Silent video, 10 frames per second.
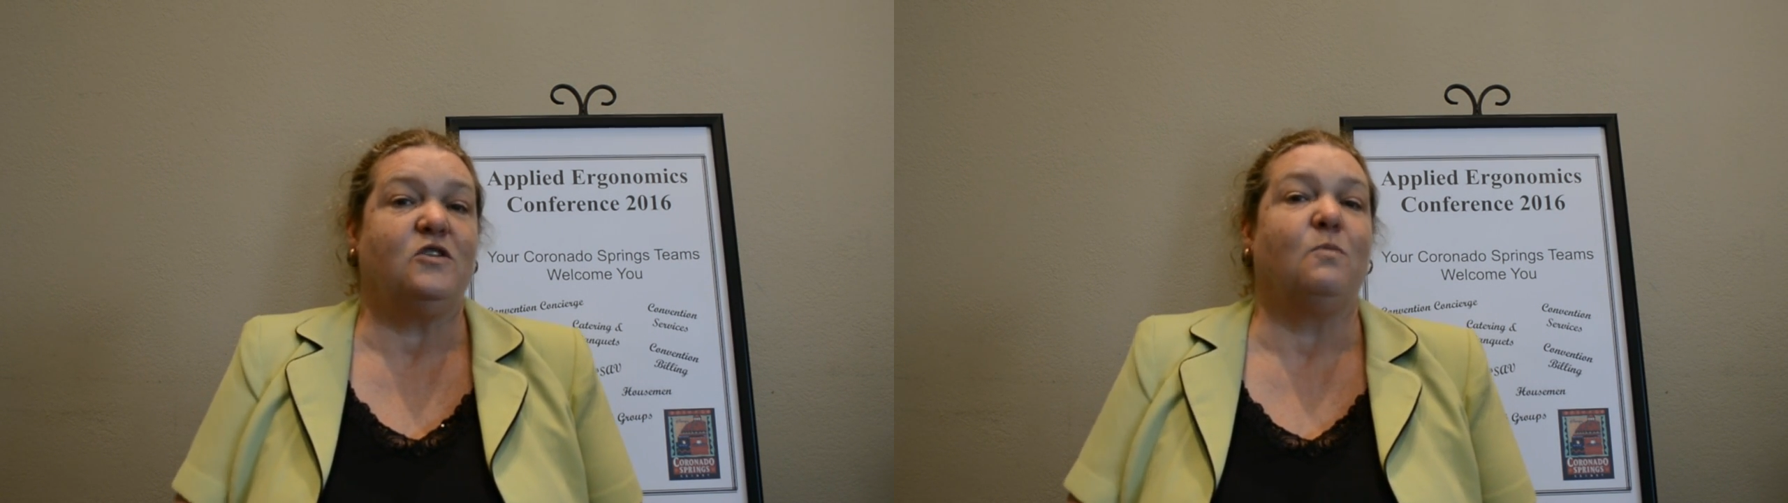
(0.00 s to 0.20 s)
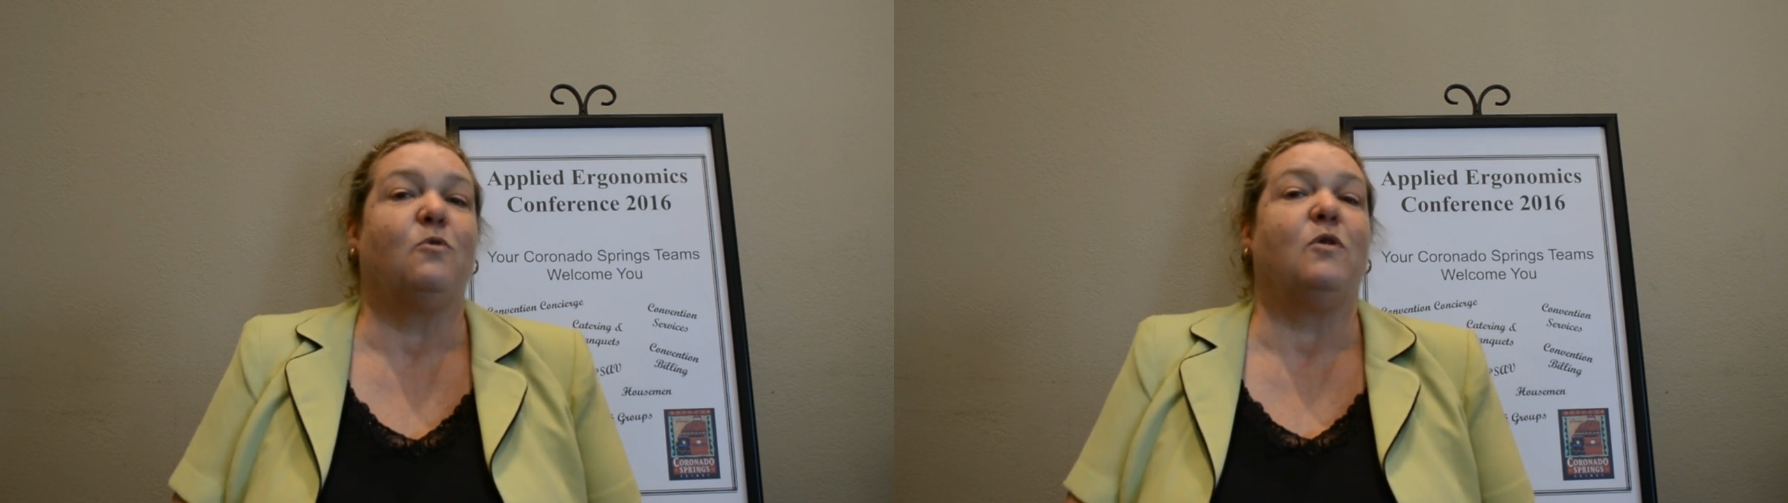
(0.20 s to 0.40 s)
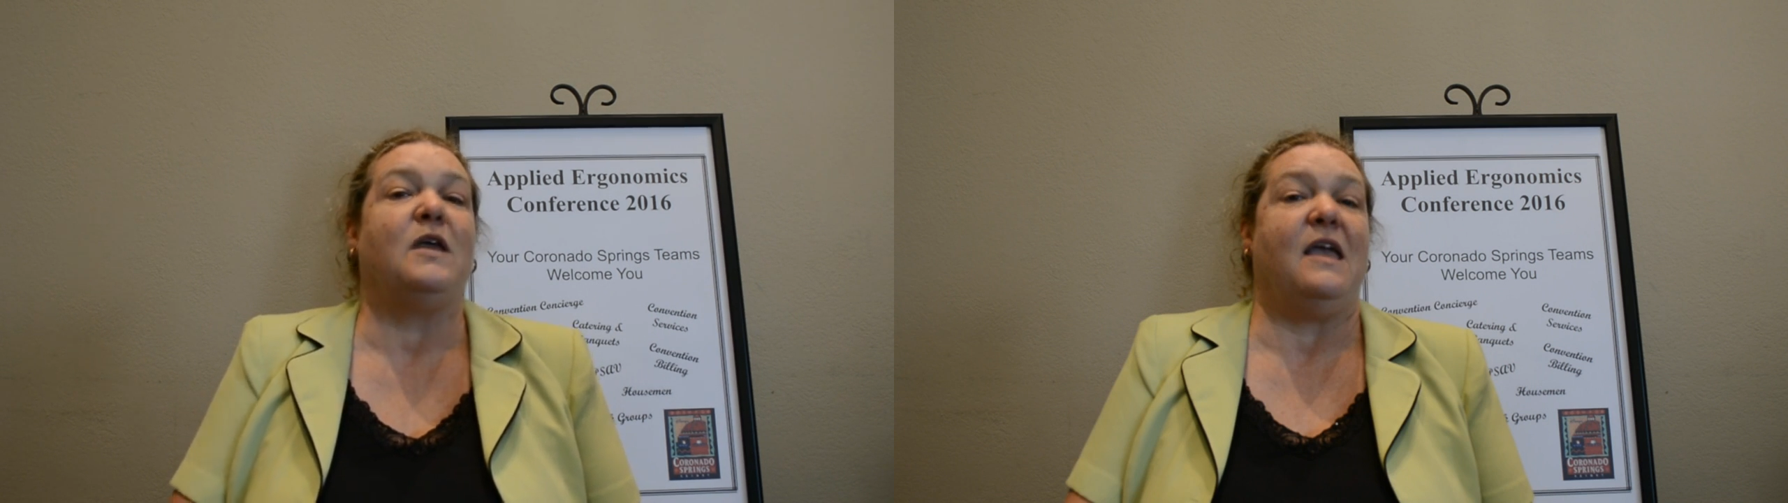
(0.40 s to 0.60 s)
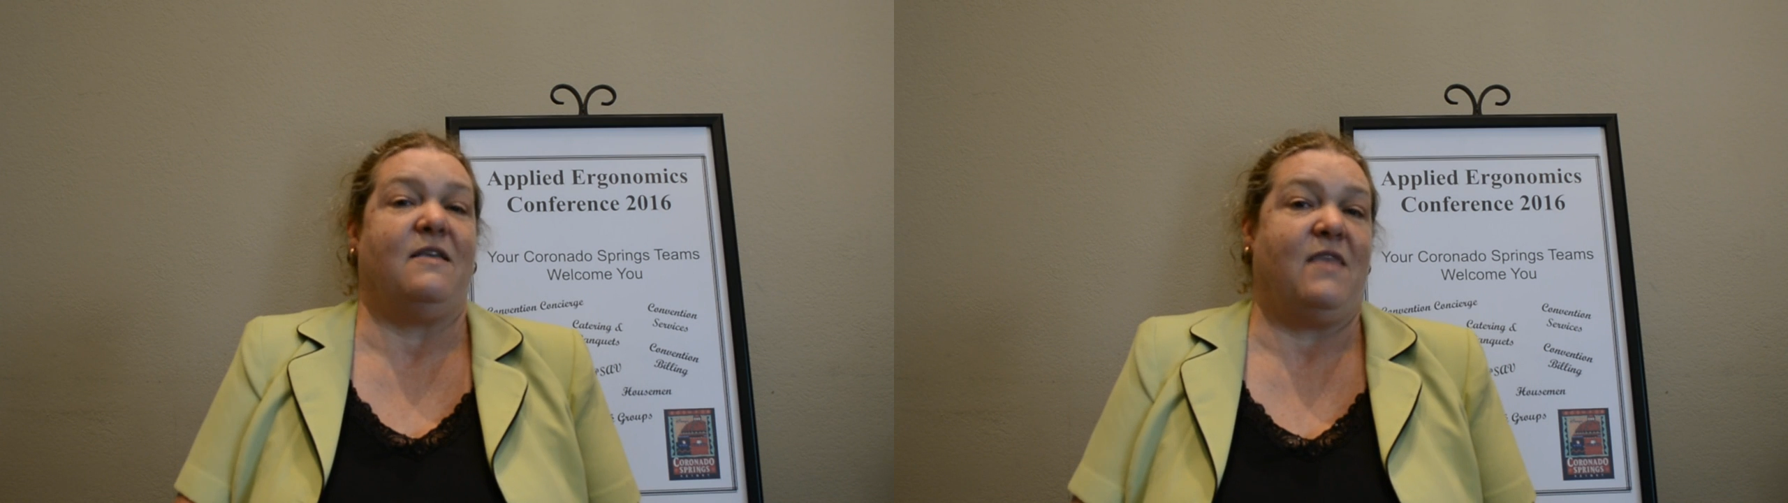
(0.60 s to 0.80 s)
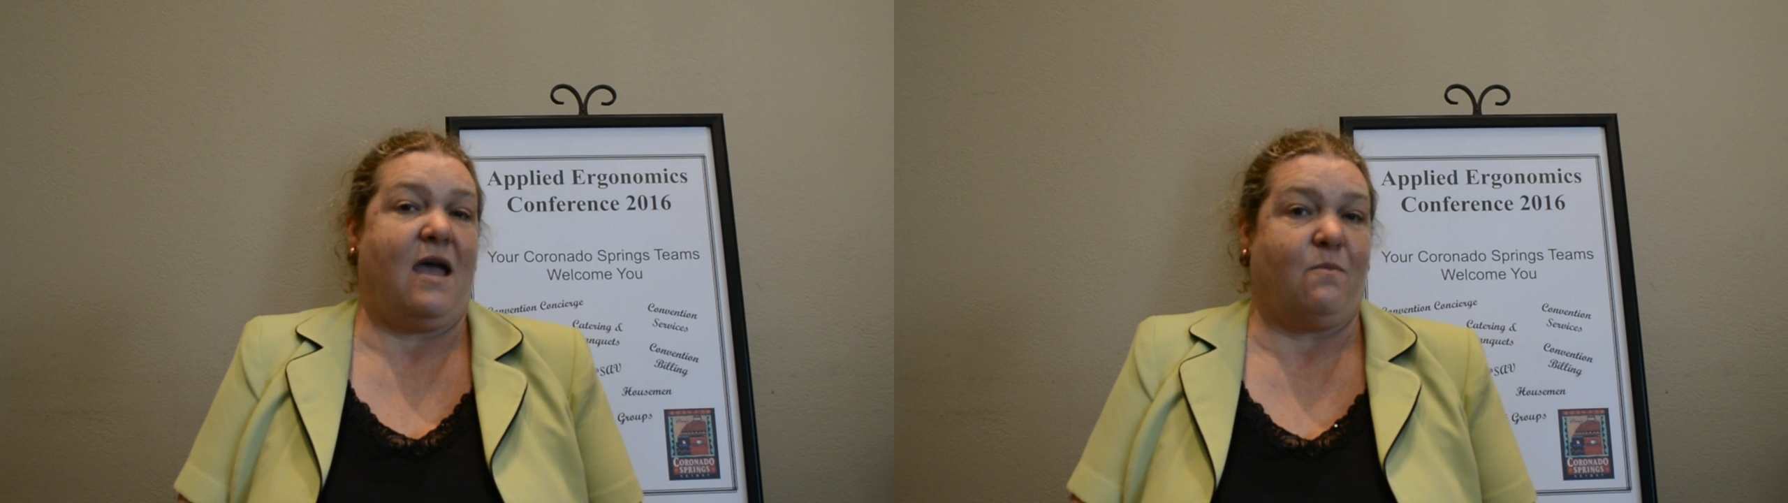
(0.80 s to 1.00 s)
to bring
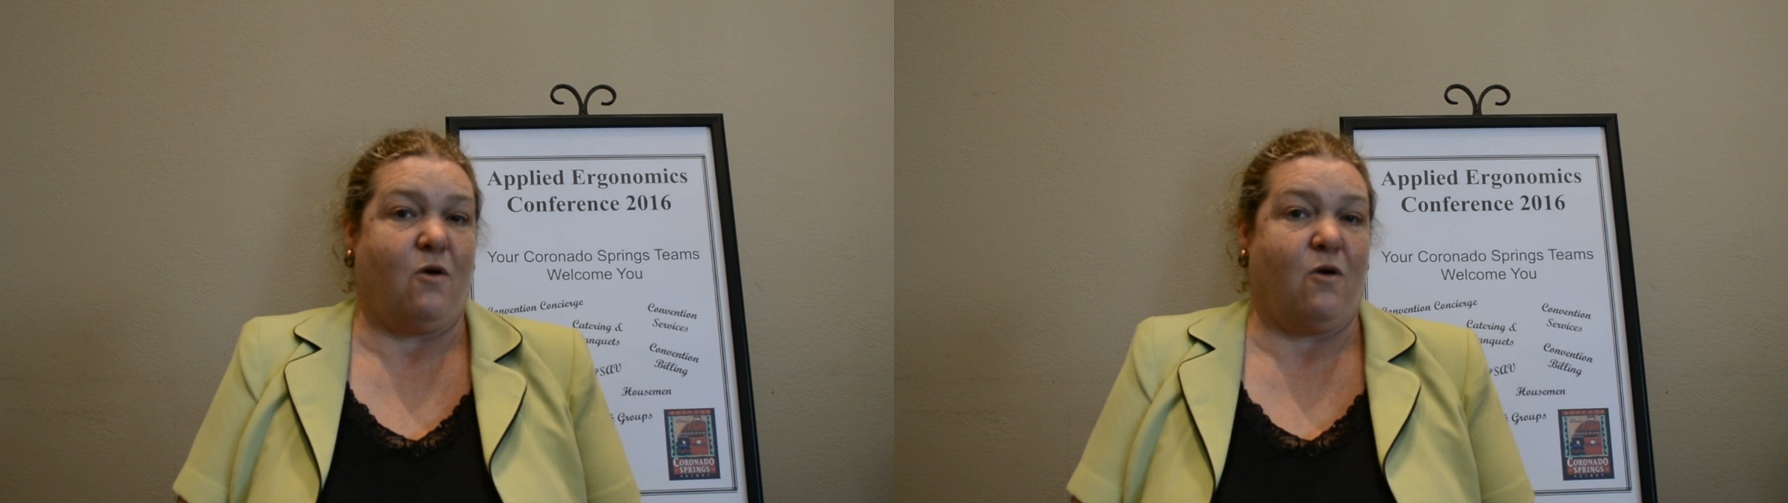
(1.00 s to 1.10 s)
in that